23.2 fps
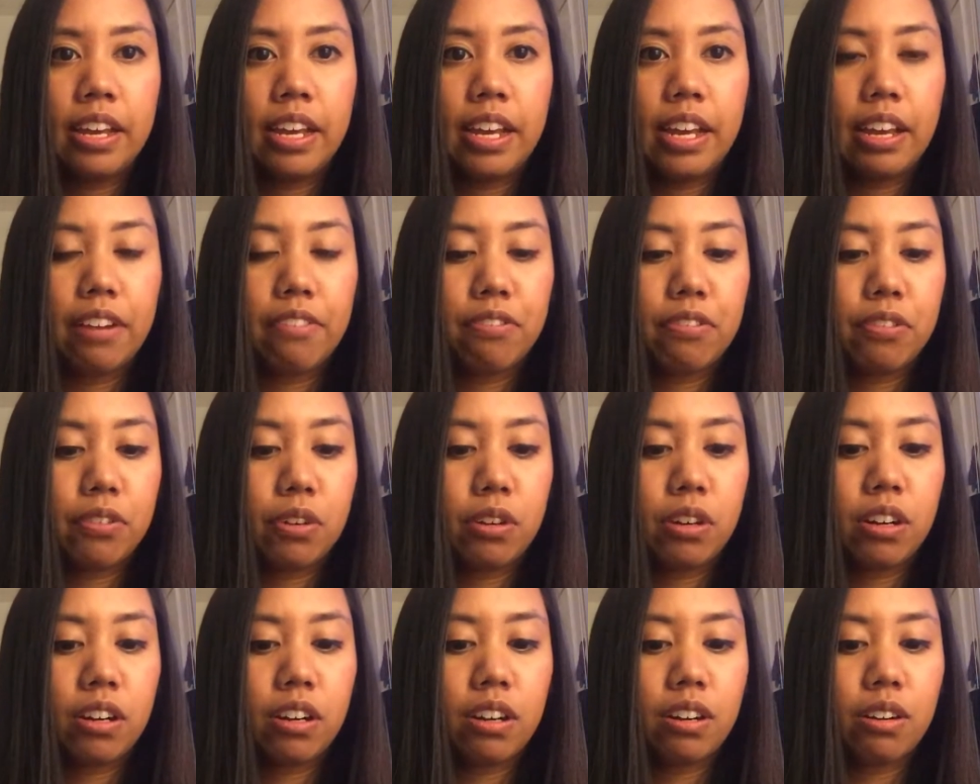And
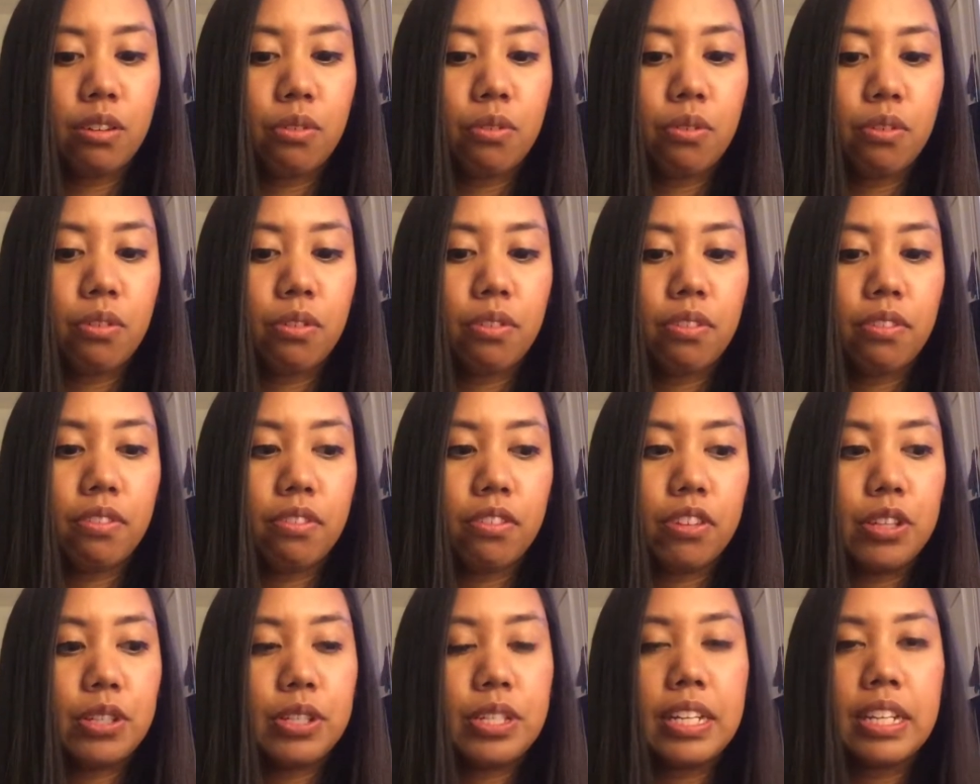for
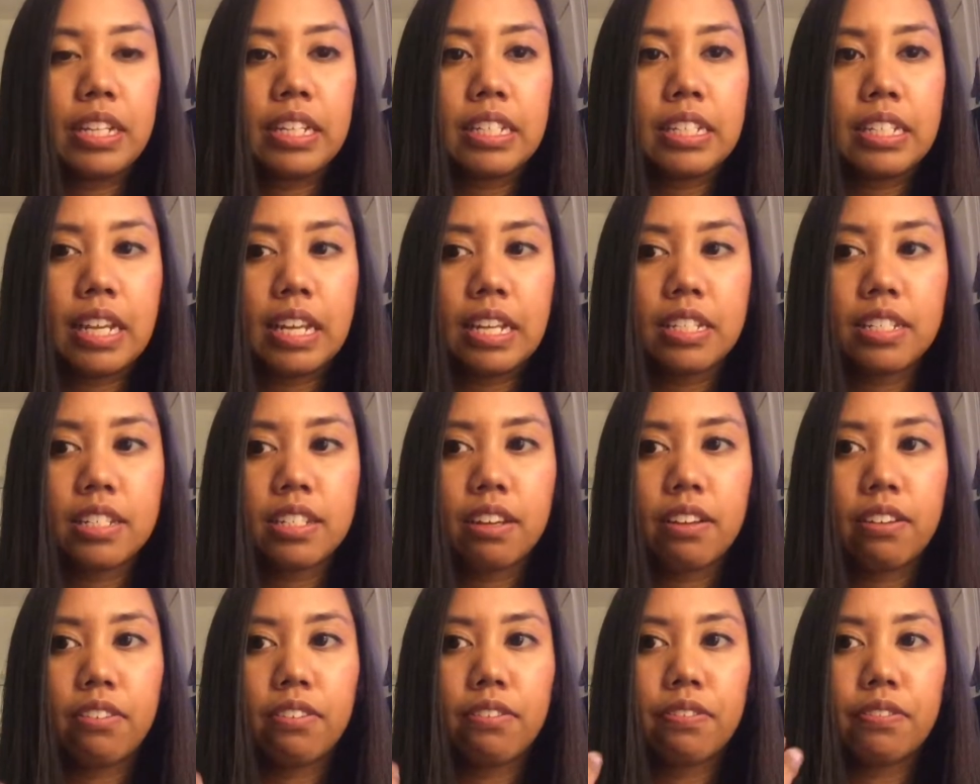using the sense
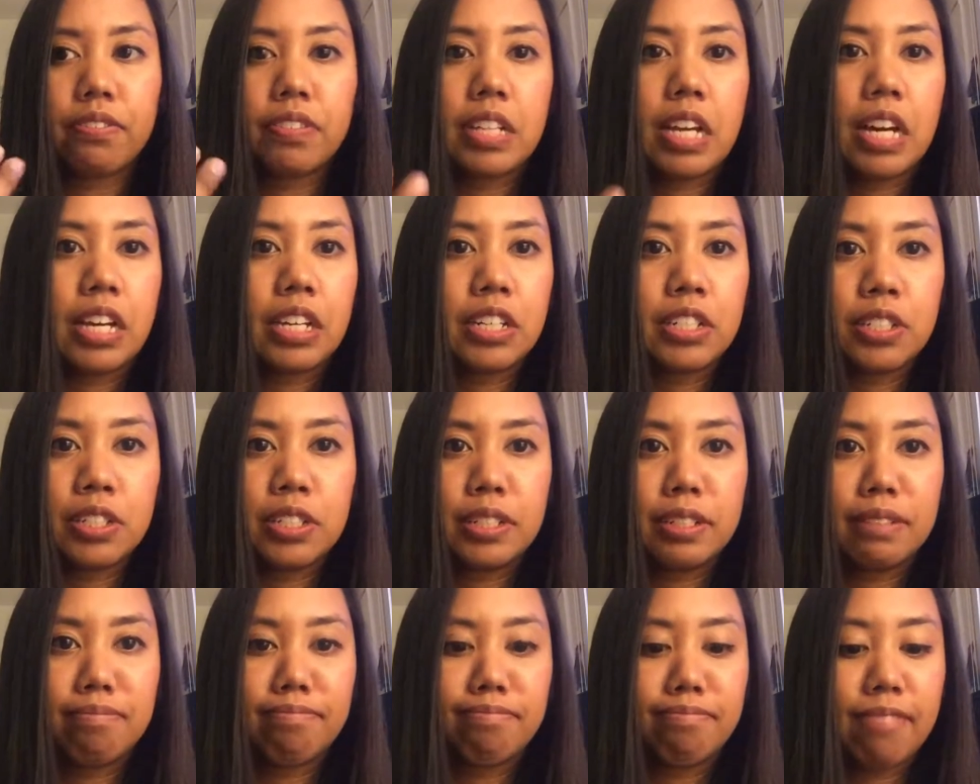of touch
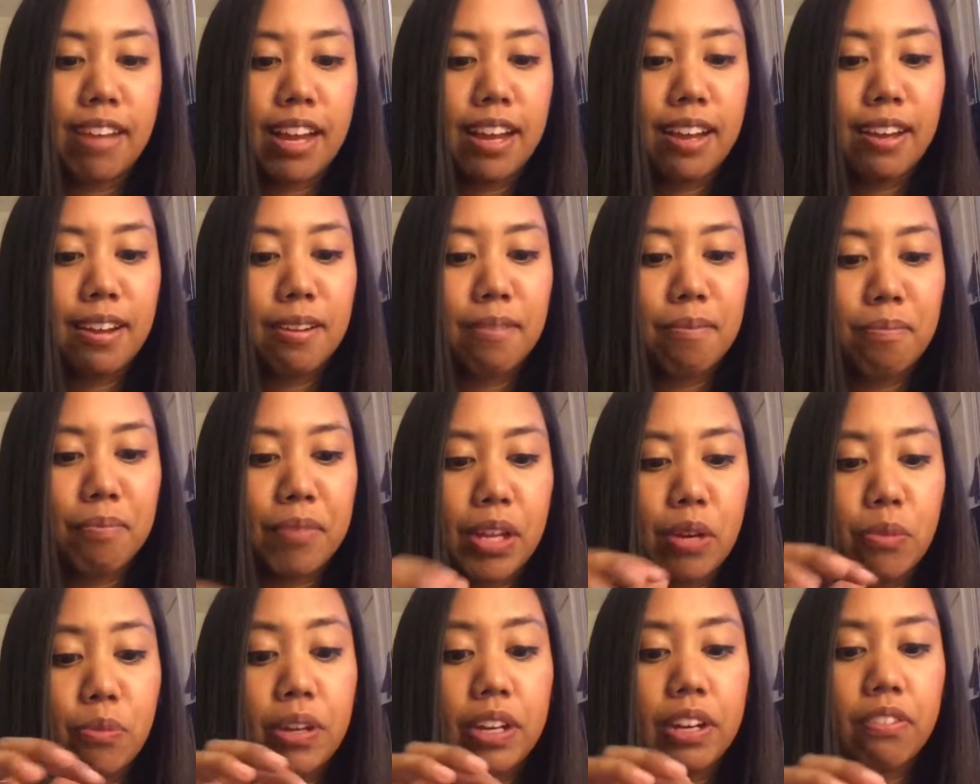
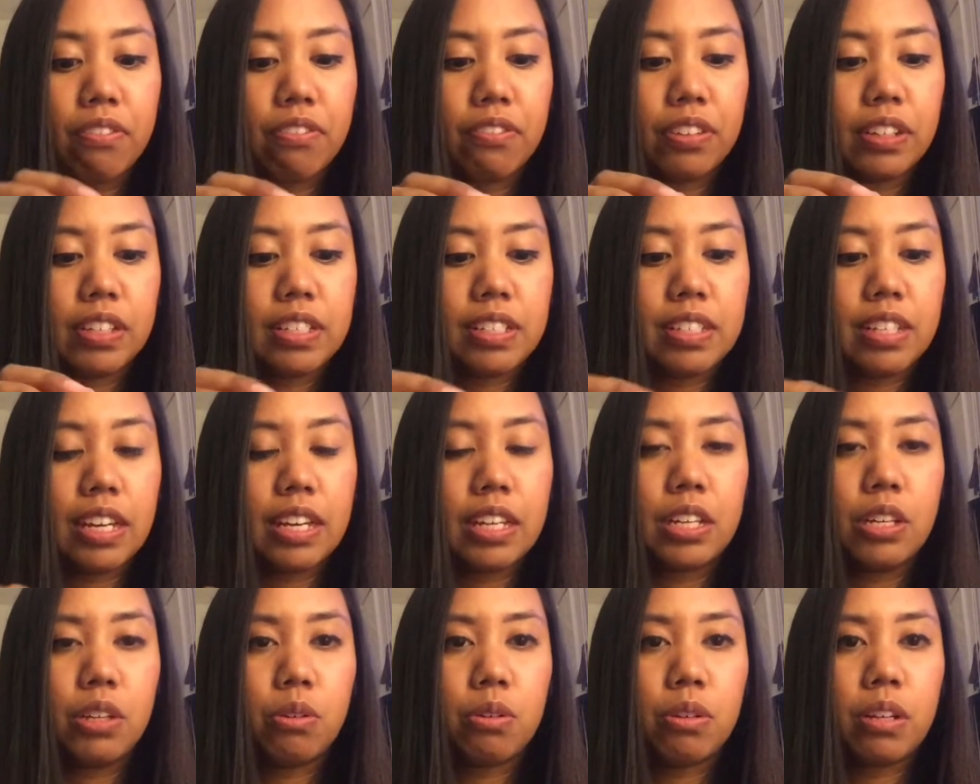and what it feels like,
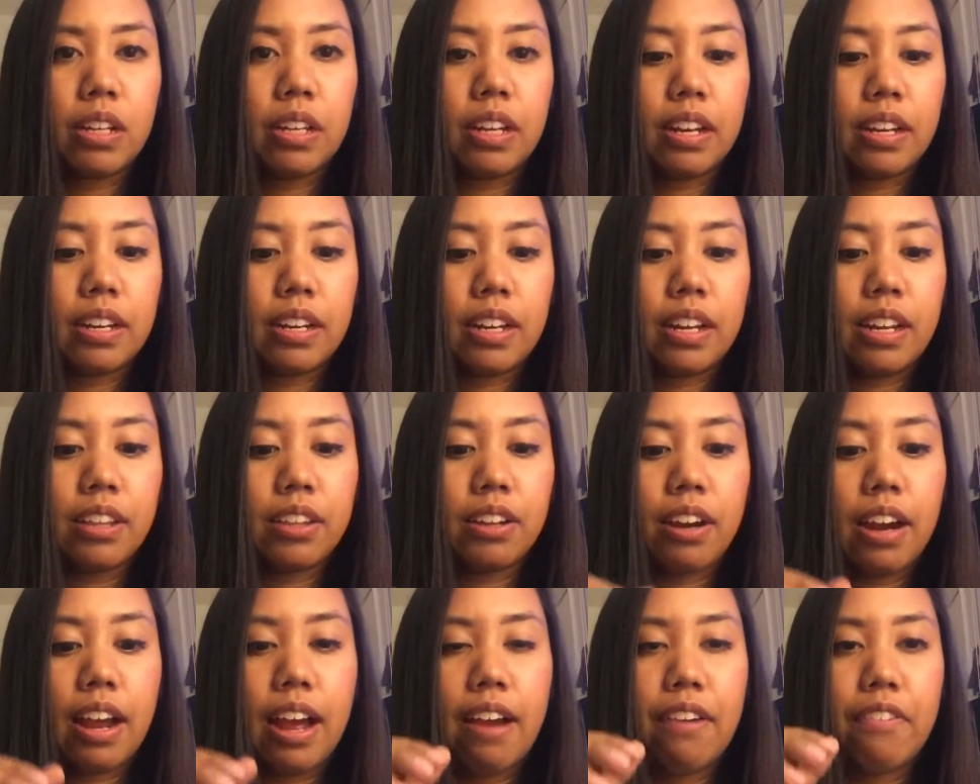you can
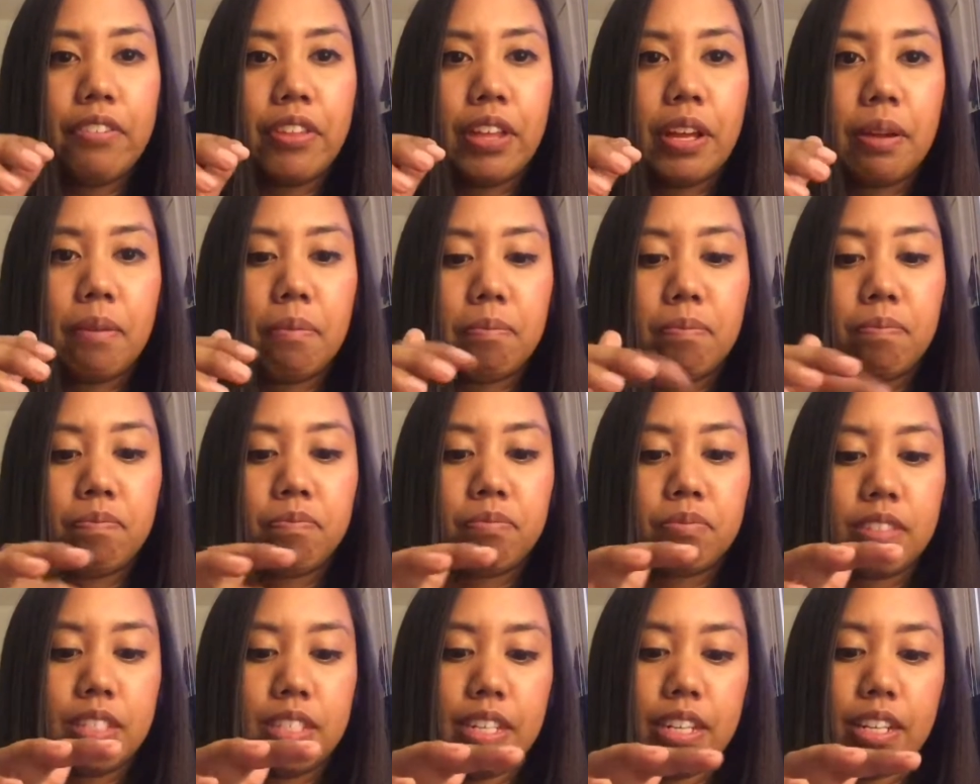either have them
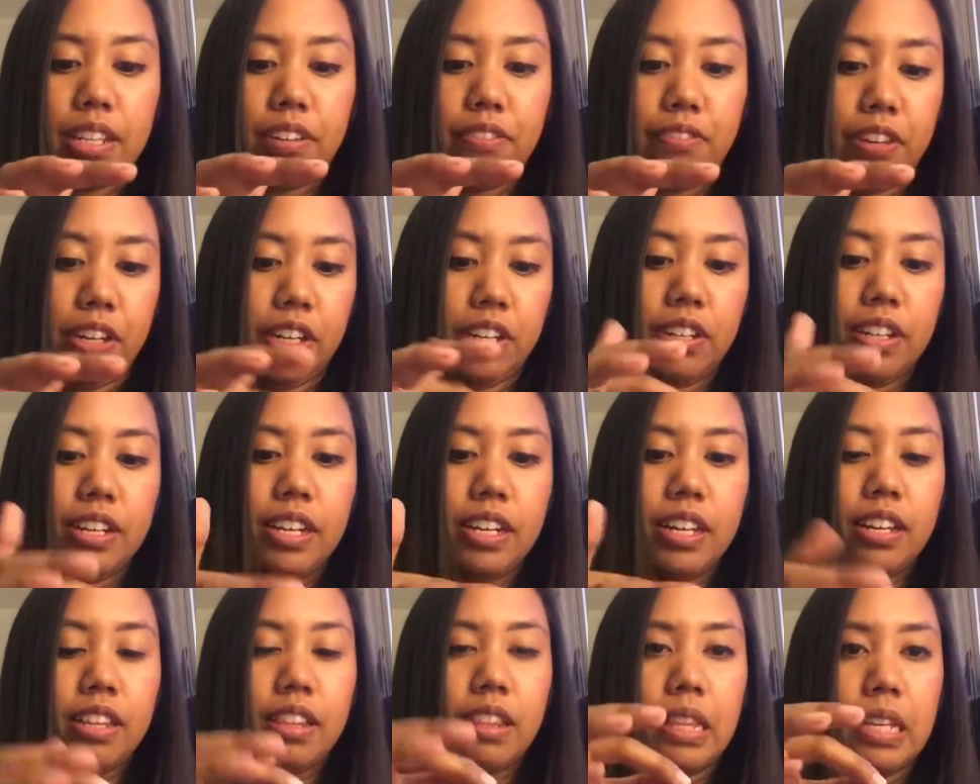stick their finger in
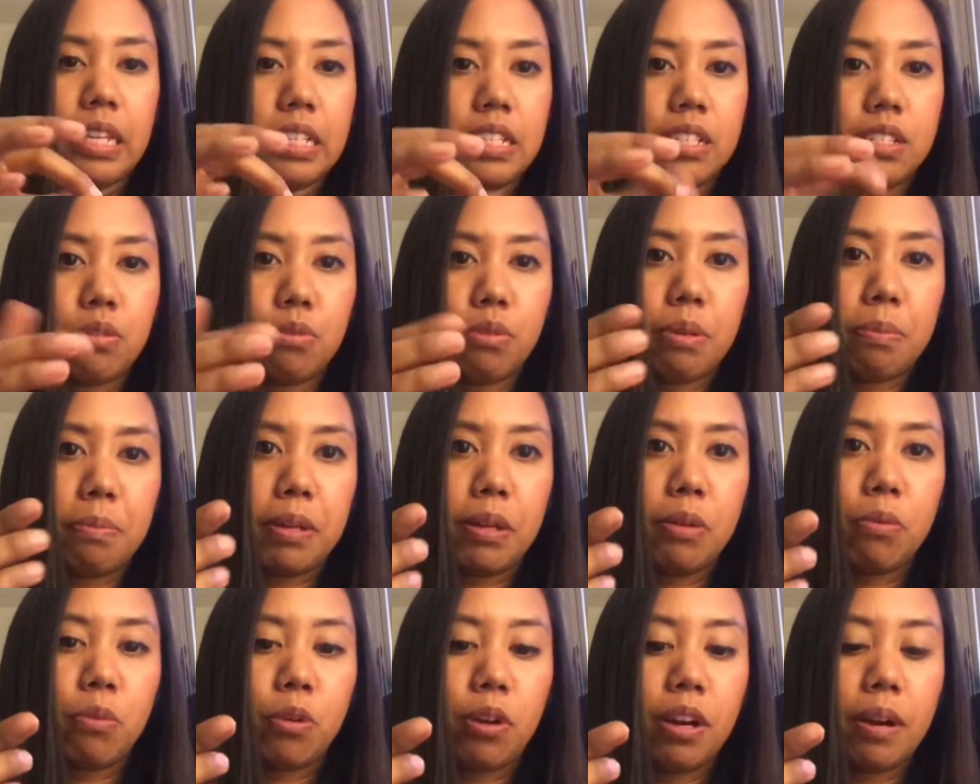it, this would
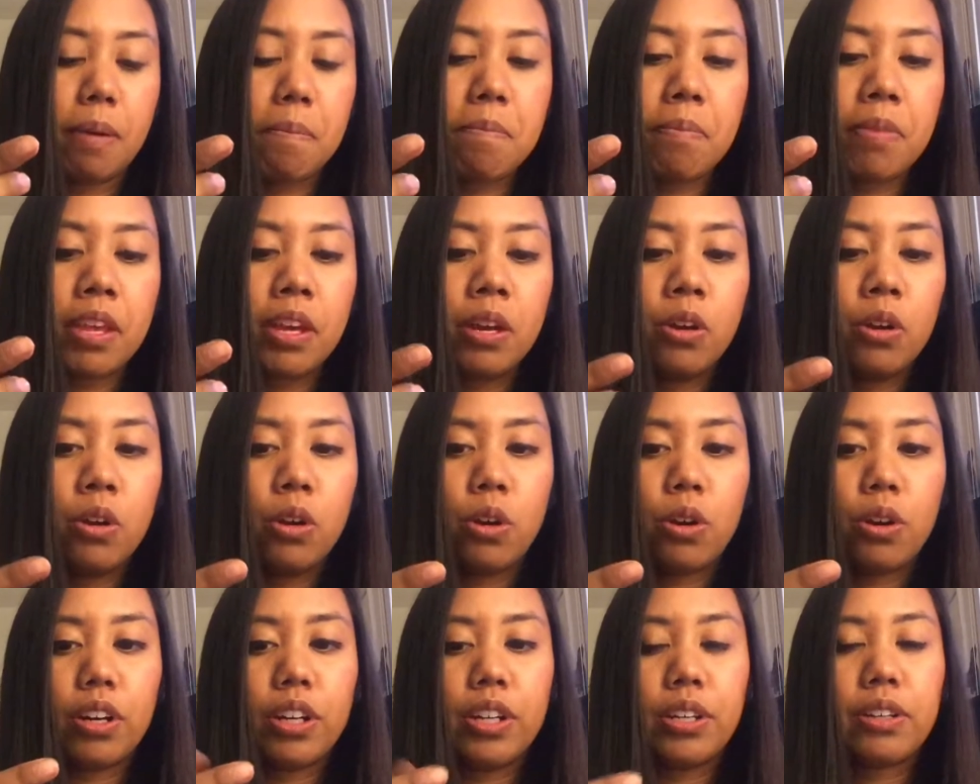be warm,
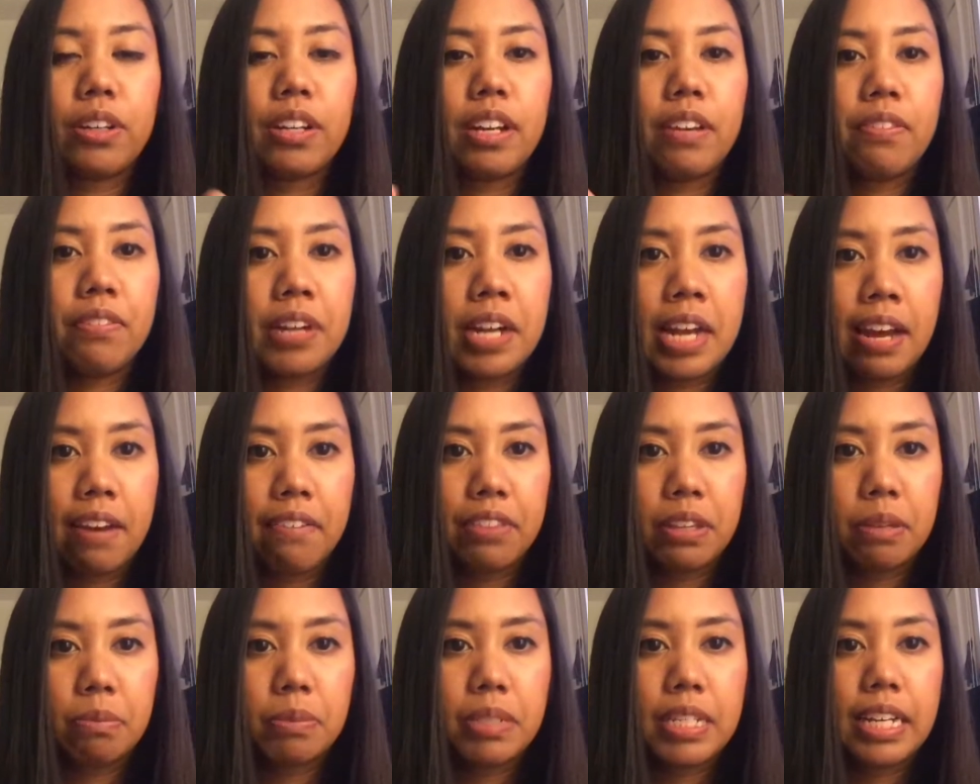or you could even have
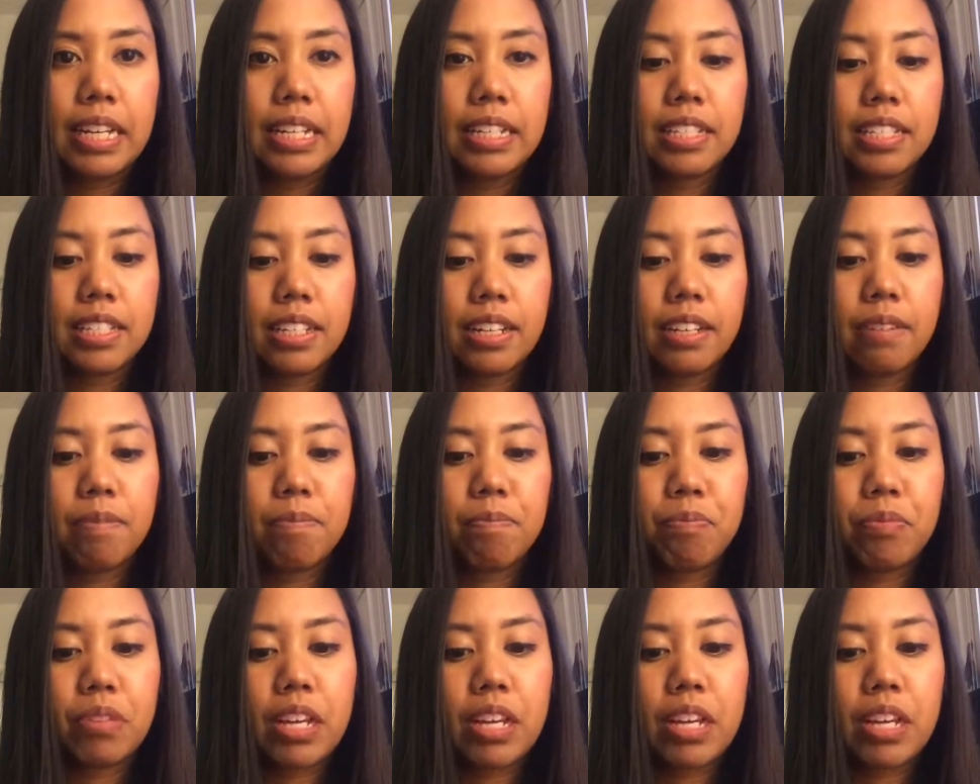them taste it.